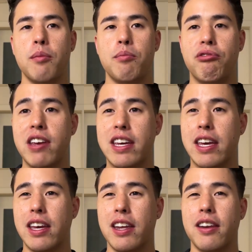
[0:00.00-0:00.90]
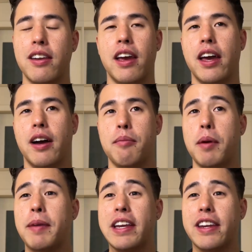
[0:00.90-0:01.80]
Prekin,
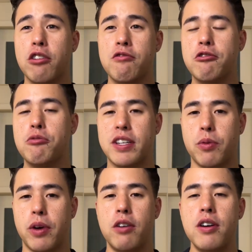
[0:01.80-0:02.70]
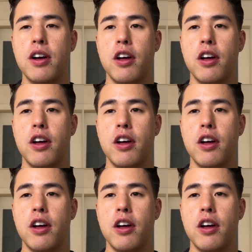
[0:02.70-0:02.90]
maybe Deal Room as well.